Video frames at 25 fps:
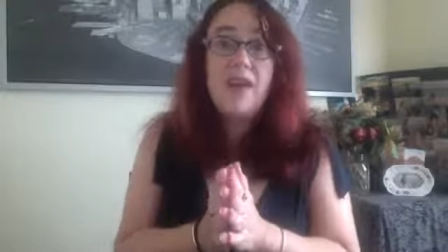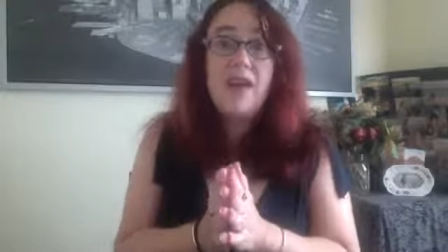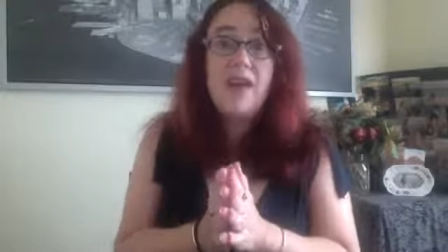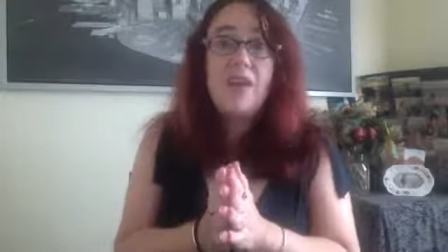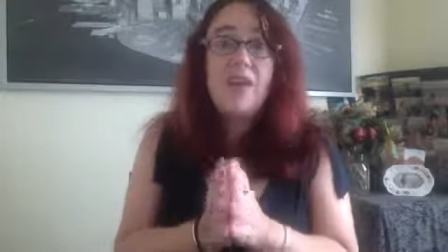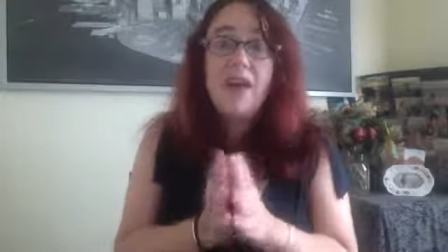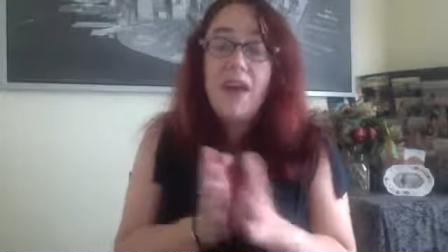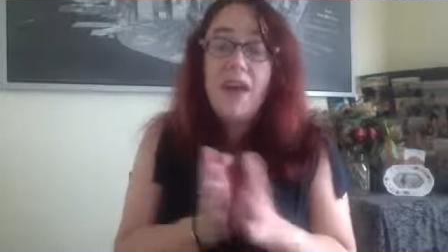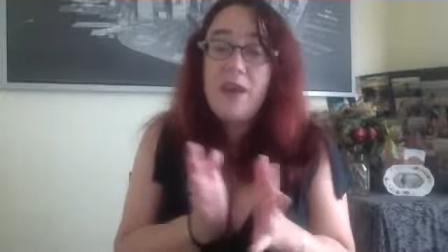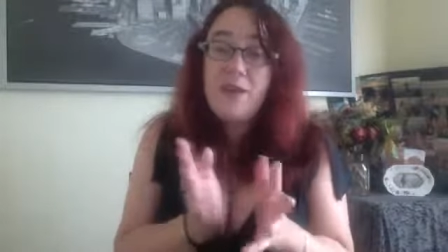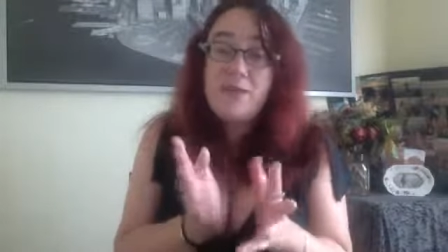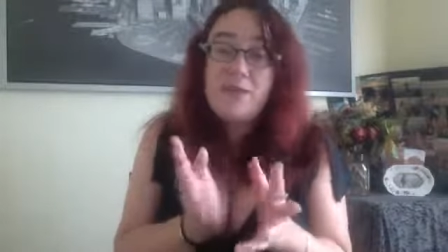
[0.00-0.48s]
of
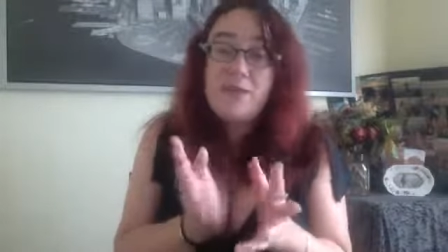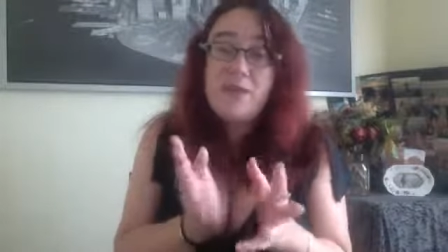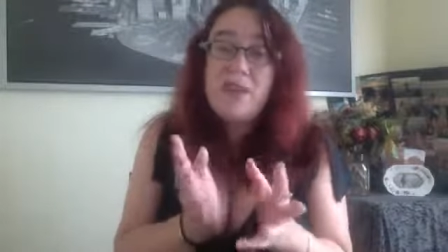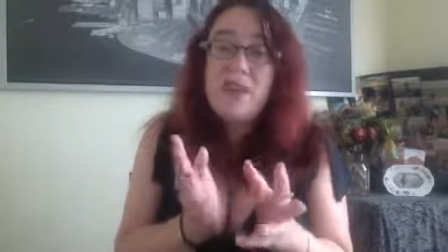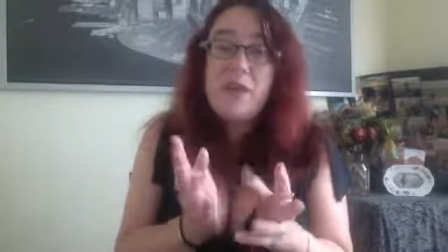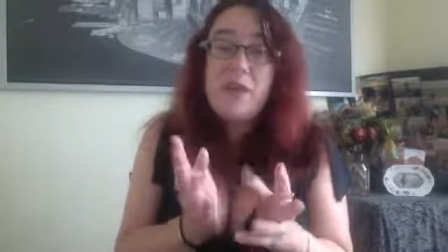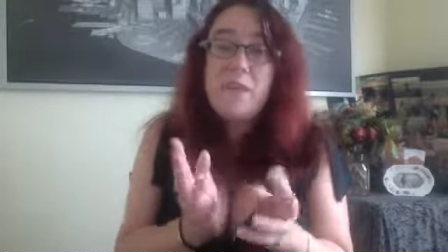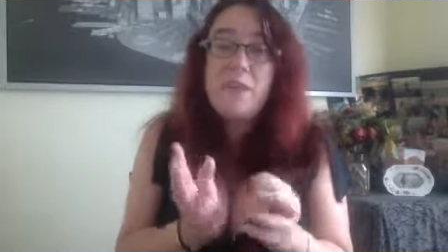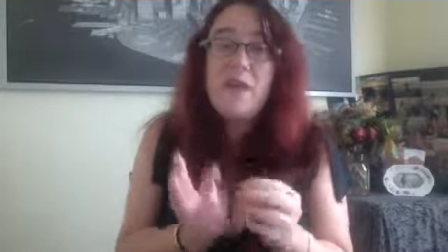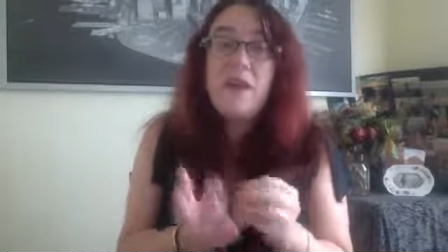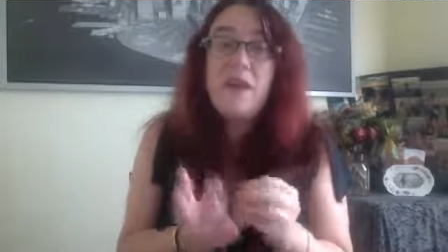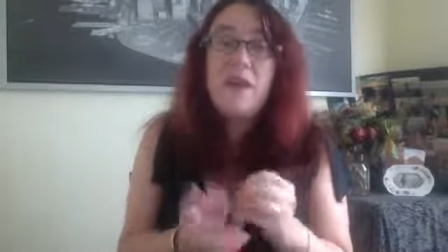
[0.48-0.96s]

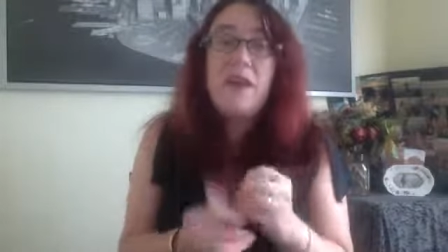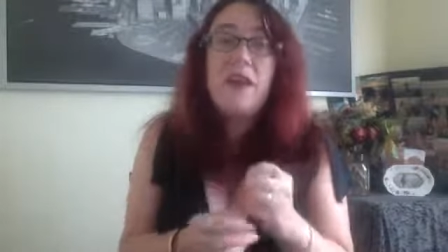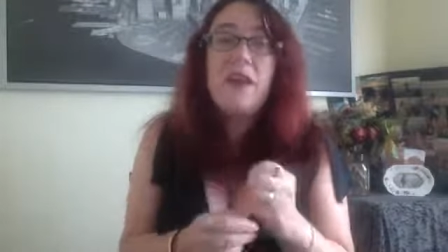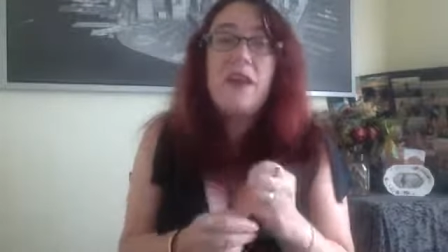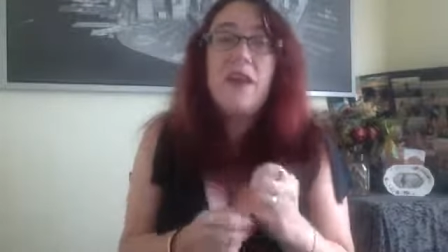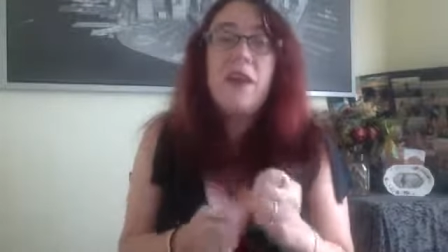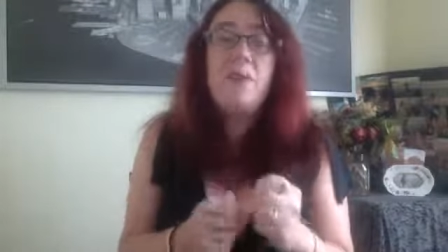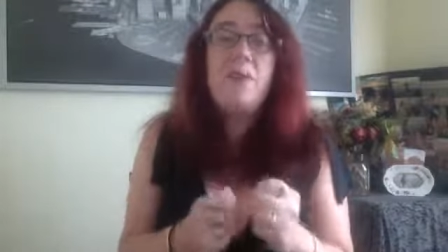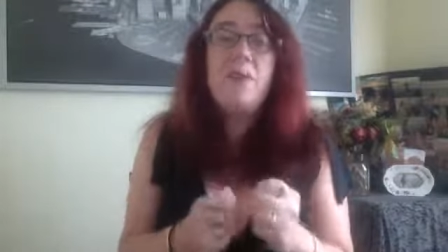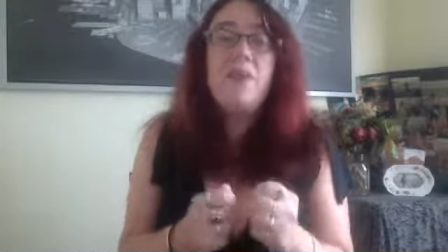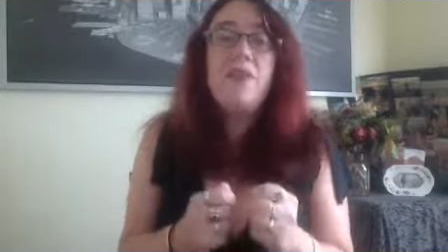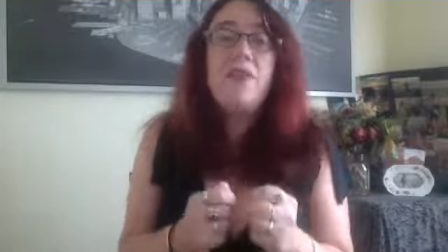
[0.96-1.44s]
housekeeping, a
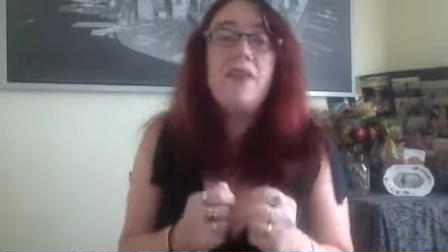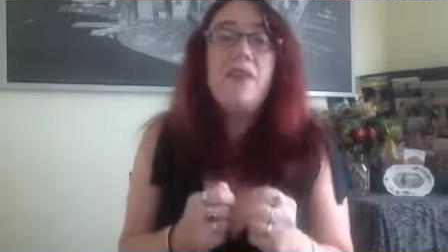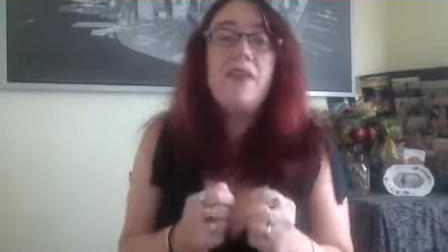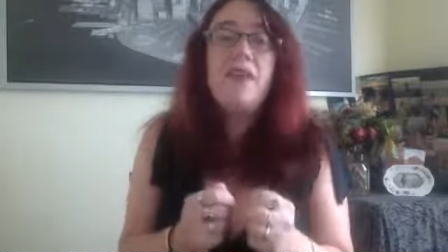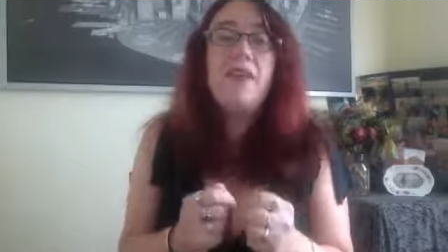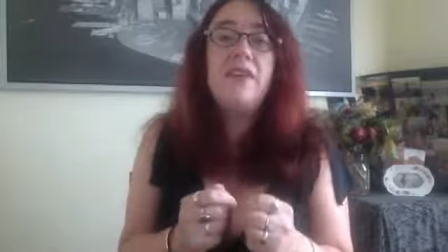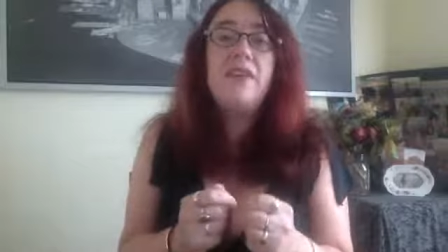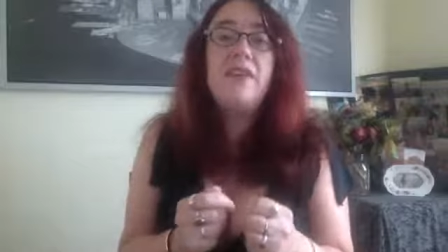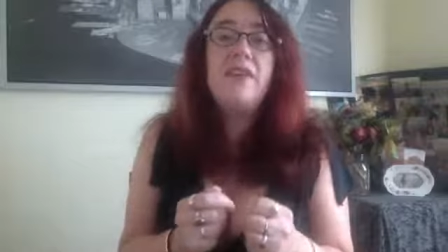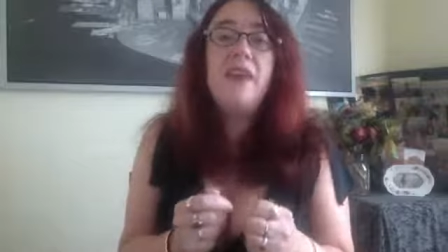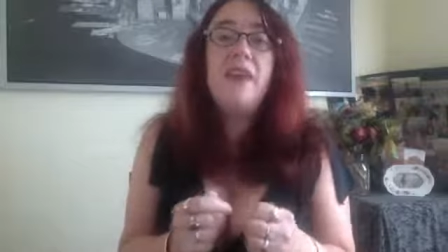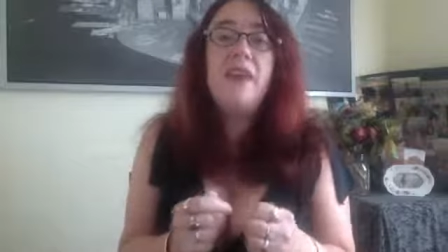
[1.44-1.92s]
couple
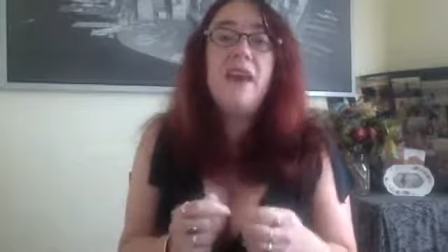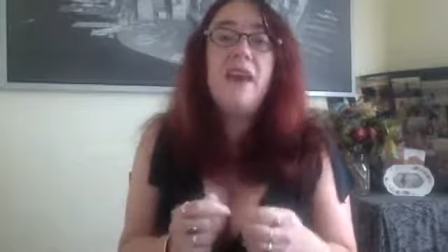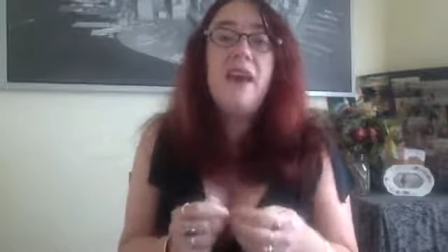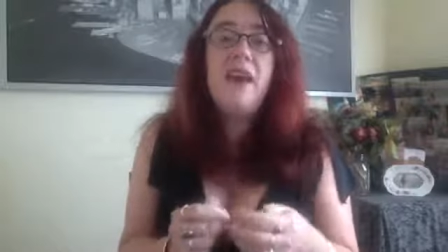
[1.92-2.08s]
things.